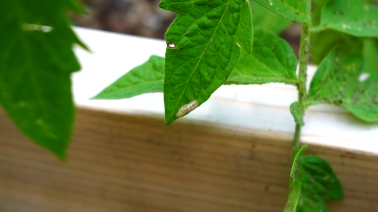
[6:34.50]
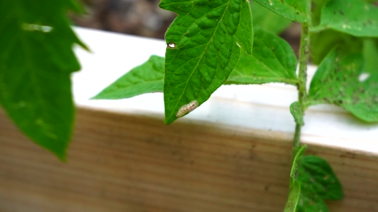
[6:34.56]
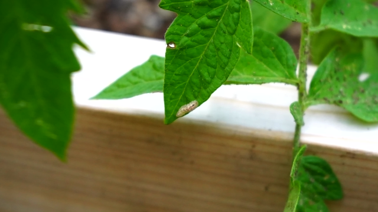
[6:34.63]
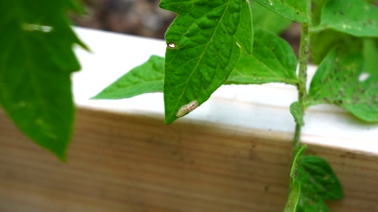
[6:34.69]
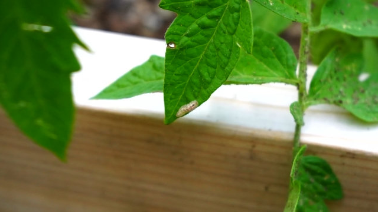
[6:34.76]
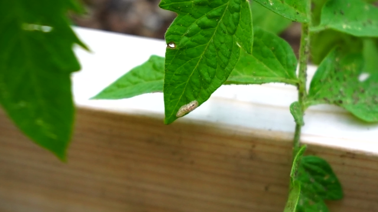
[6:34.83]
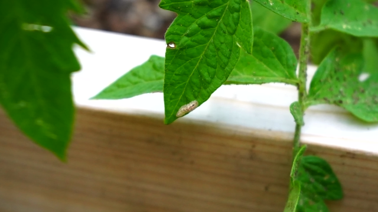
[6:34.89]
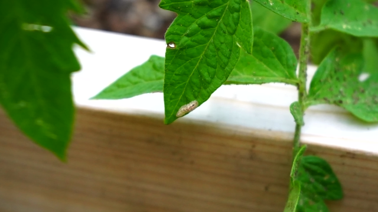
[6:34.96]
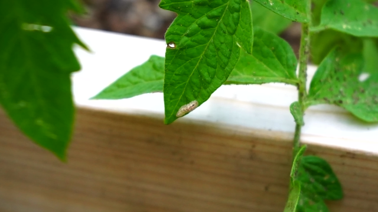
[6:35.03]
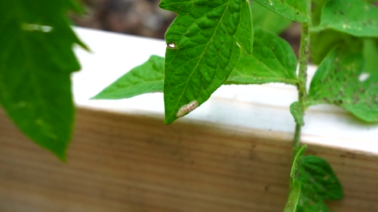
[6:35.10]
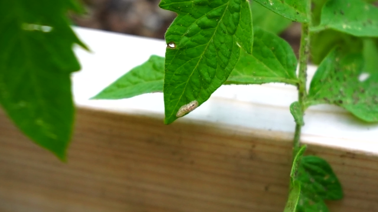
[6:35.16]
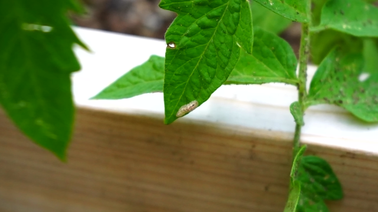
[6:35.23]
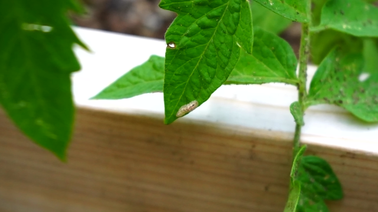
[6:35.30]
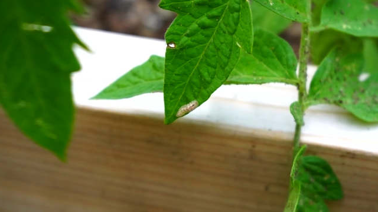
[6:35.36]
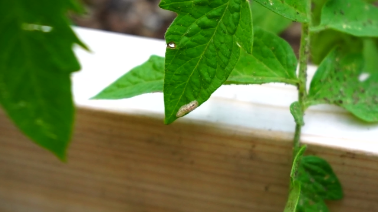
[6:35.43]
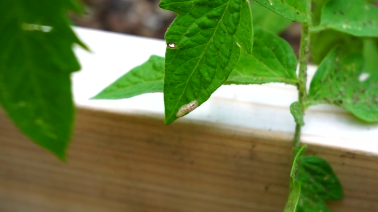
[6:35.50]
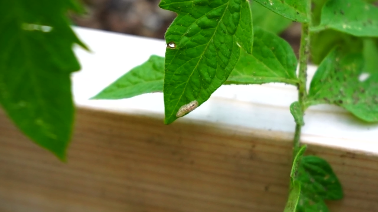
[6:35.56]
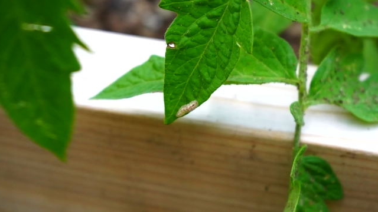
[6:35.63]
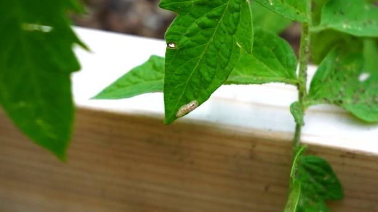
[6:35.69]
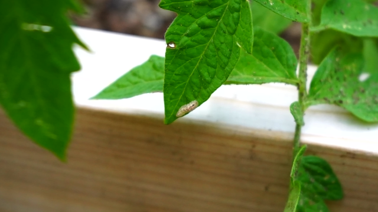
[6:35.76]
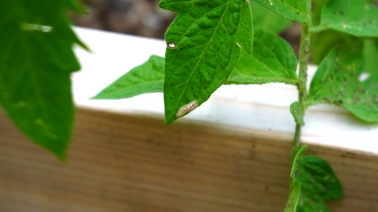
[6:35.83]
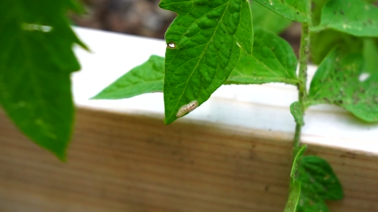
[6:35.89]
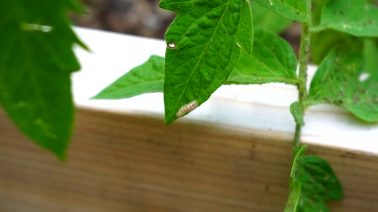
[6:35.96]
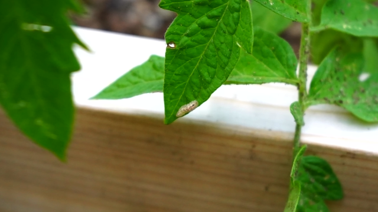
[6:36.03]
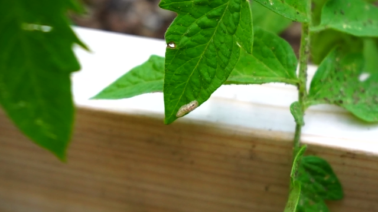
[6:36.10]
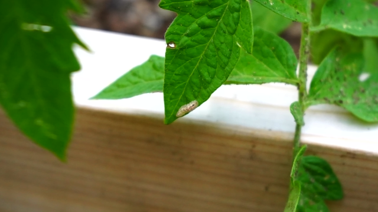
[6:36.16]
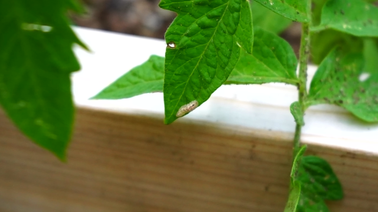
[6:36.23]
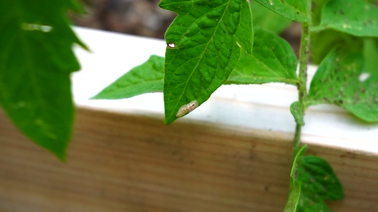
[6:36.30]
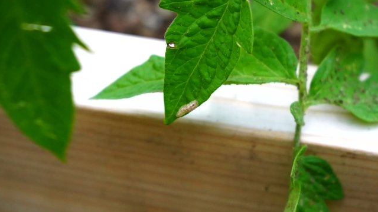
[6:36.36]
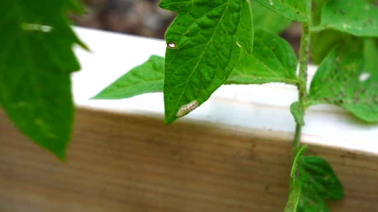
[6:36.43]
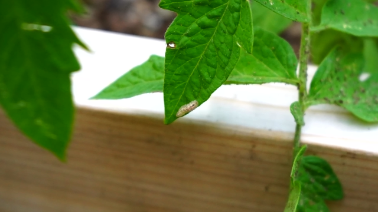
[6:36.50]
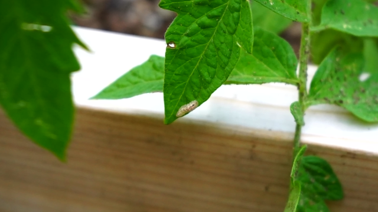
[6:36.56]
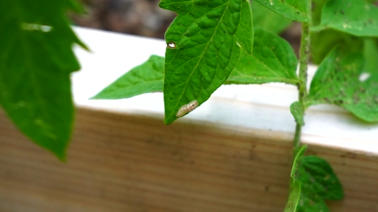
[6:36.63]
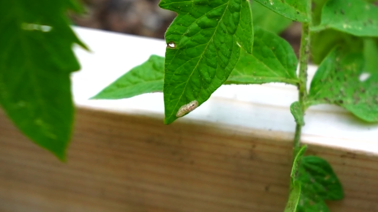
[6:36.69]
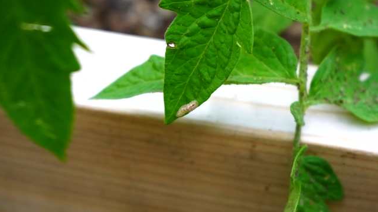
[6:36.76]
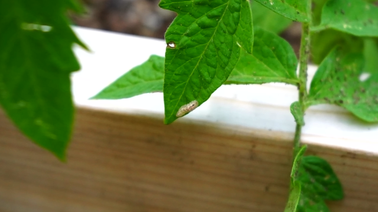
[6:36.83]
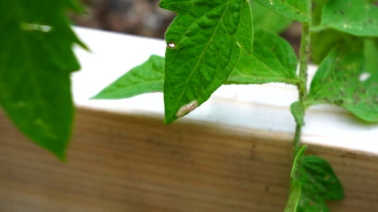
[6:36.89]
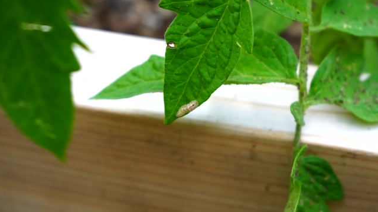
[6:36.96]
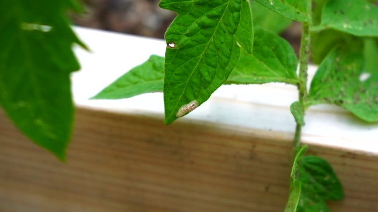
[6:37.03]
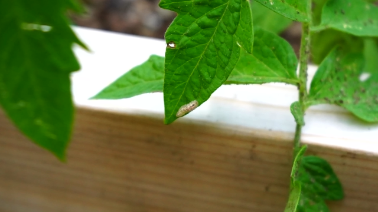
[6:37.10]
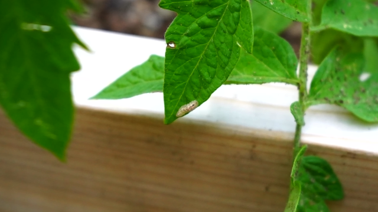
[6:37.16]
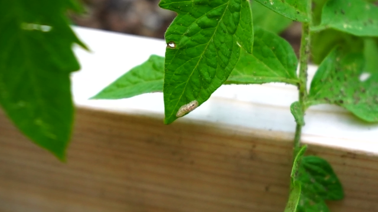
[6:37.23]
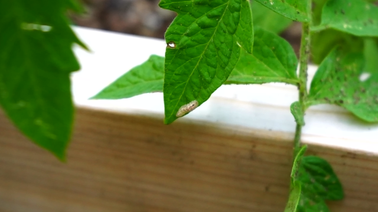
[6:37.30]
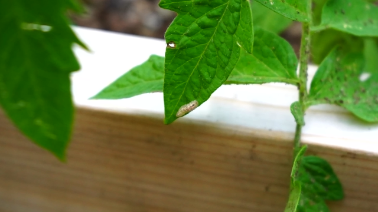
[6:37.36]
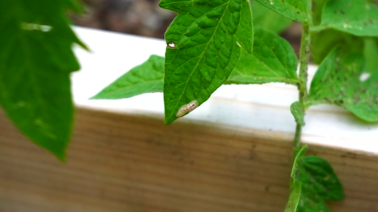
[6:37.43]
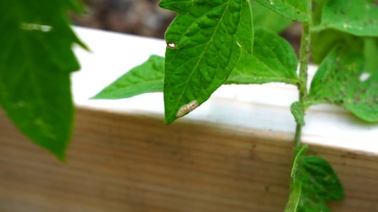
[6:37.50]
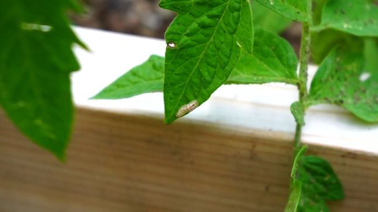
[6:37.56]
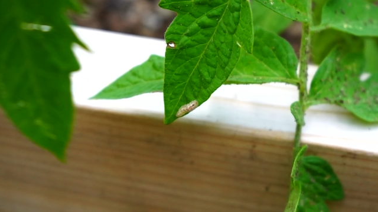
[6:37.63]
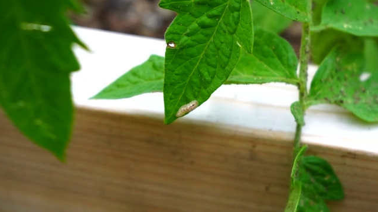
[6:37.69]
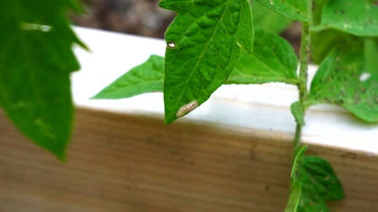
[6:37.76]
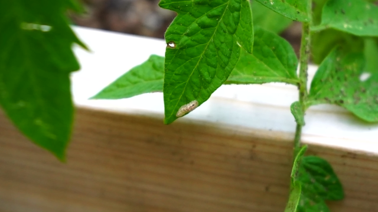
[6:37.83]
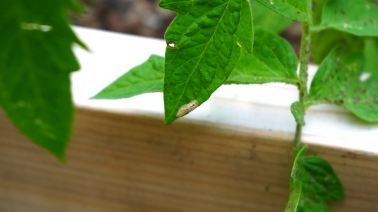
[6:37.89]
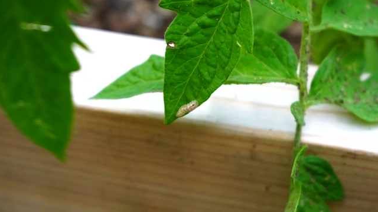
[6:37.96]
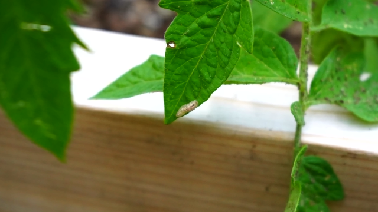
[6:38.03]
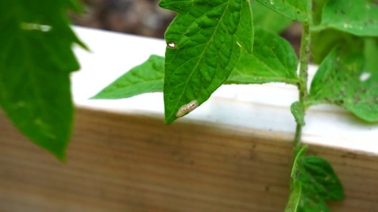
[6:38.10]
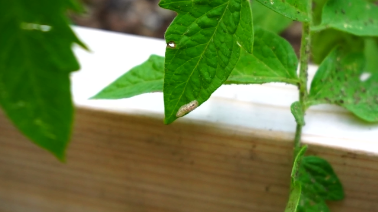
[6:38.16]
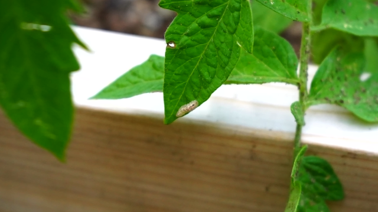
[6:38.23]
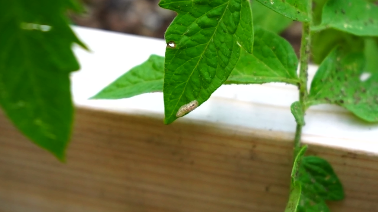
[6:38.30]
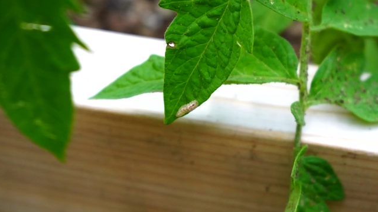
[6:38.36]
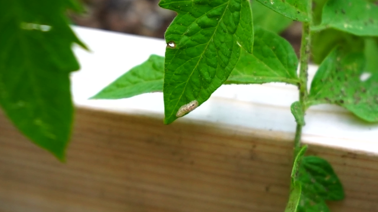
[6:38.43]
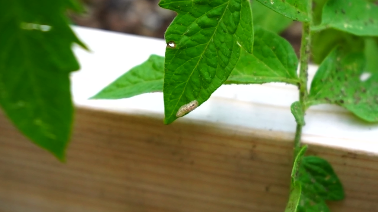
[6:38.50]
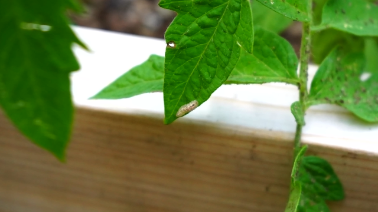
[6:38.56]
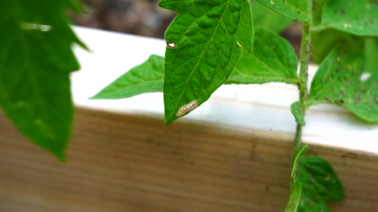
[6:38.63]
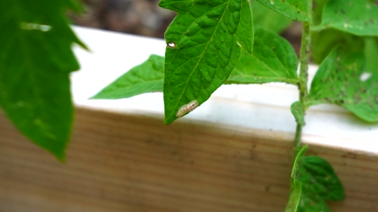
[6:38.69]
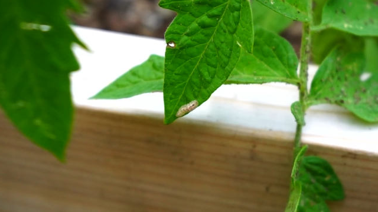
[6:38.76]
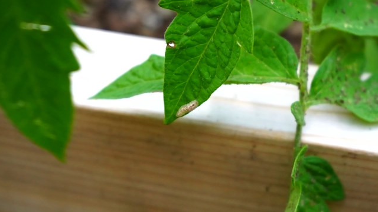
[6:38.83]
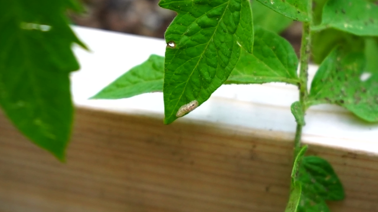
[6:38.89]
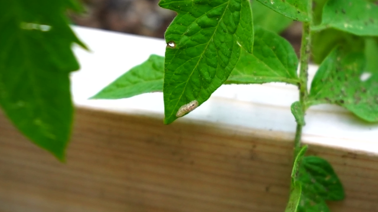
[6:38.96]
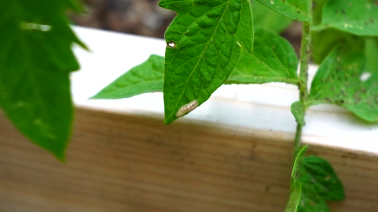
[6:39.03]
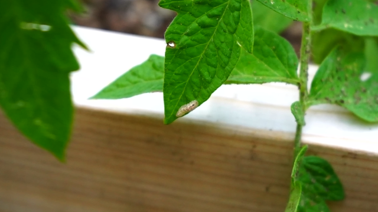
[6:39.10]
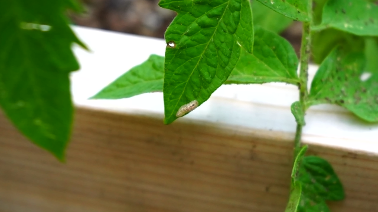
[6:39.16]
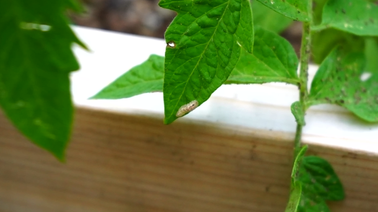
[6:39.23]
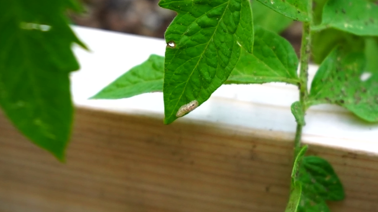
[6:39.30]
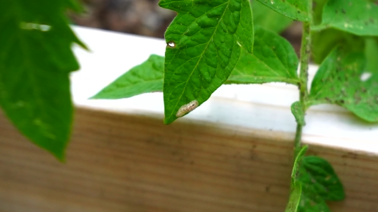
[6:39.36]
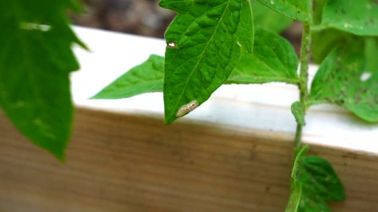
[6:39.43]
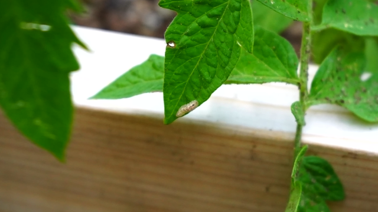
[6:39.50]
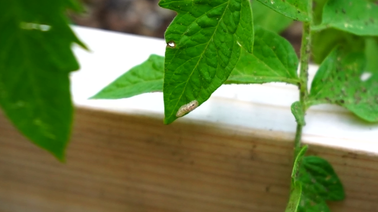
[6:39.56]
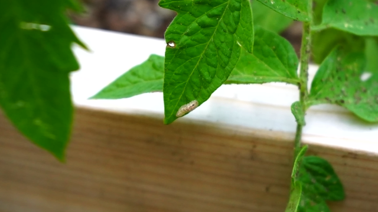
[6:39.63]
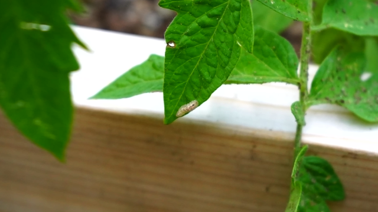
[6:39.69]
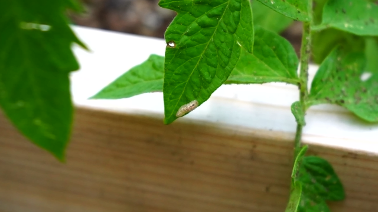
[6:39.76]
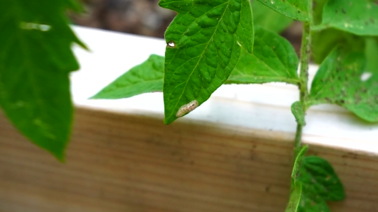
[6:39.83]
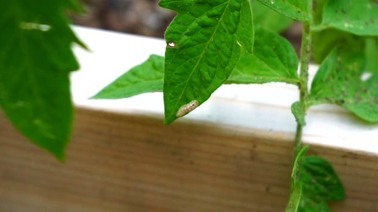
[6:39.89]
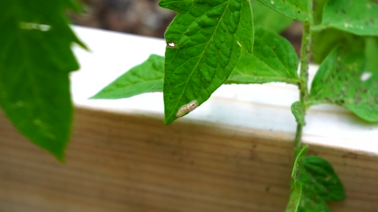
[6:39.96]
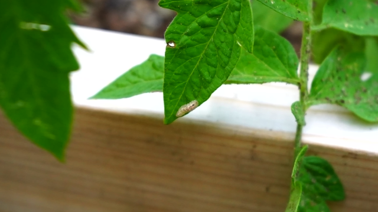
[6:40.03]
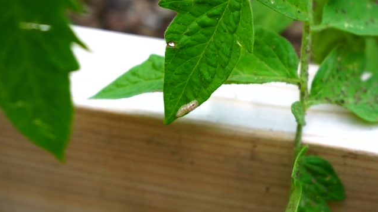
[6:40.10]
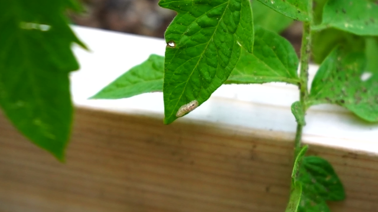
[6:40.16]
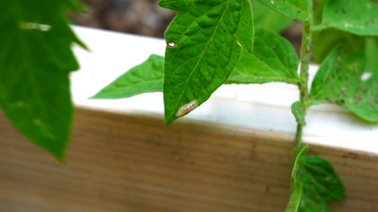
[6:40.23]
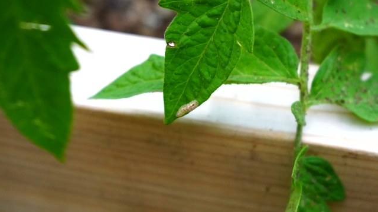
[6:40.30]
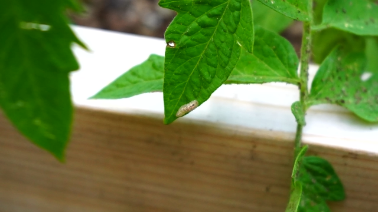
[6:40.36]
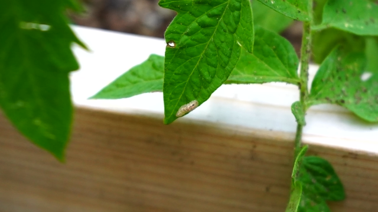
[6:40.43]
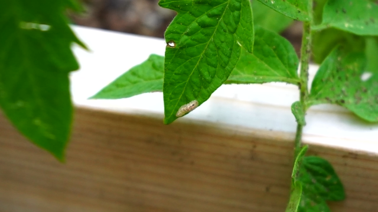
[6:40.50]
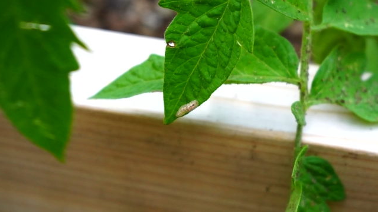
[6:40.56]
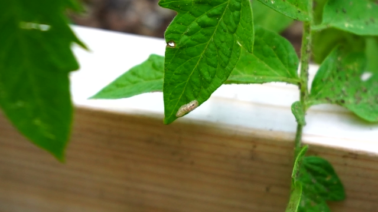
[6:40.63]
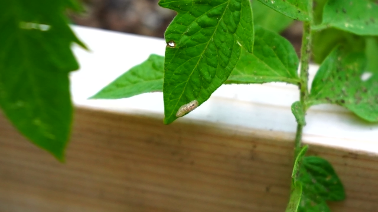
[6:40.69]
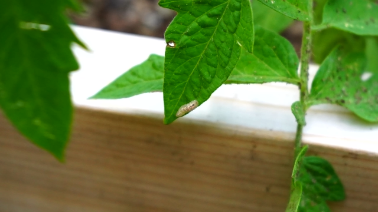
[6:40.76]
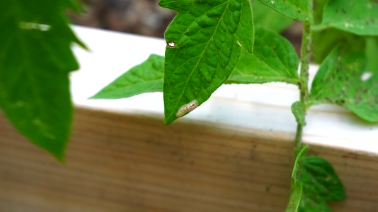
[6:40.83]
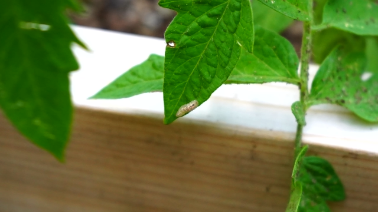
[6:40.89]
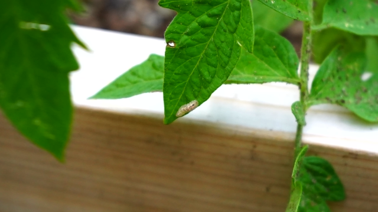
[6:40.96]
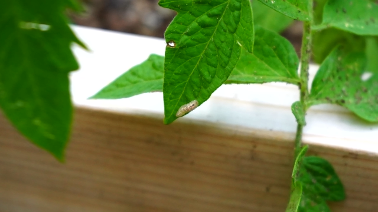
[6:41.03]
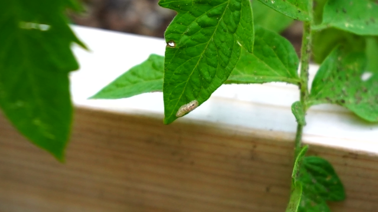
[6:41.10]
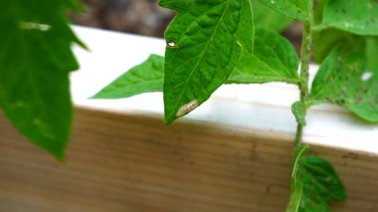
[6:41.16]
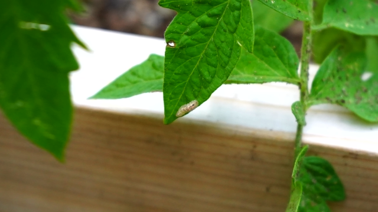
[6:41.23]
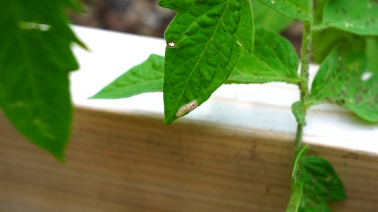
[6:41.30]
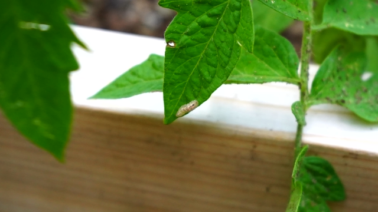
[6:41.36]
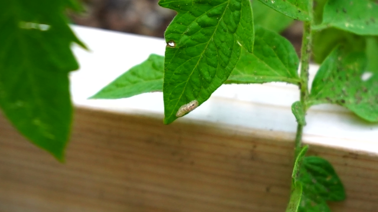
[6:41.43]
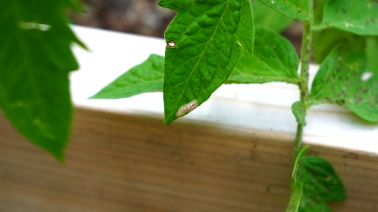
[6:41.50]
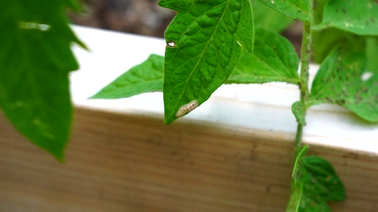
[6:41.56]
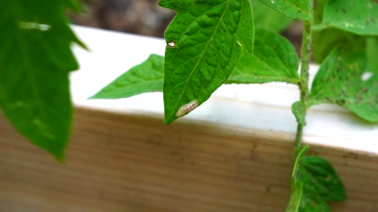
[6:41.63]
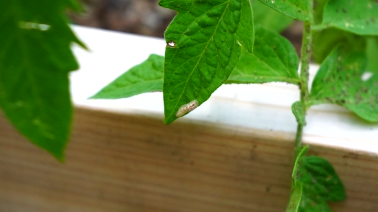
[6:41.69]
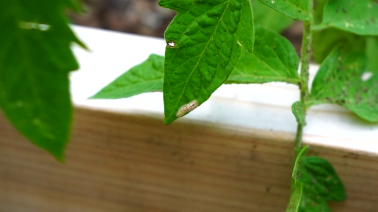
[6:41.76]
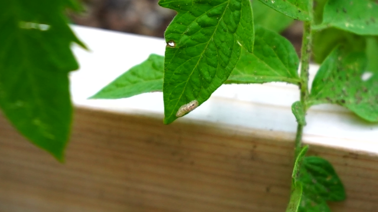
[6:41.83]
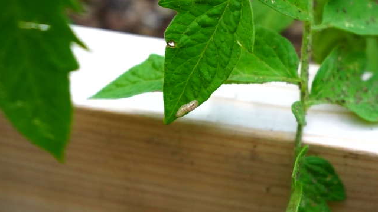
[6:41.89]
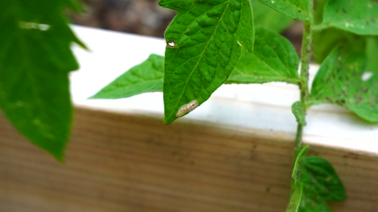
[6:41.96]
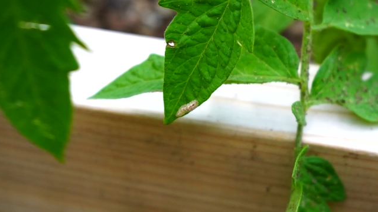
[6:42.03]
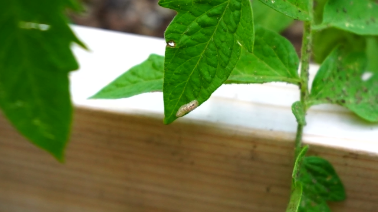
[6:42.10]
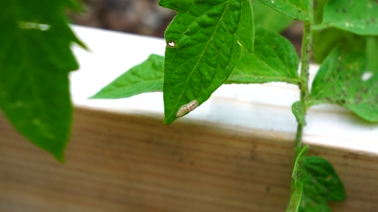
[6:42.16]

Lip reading: Nobody's mouth can be seen.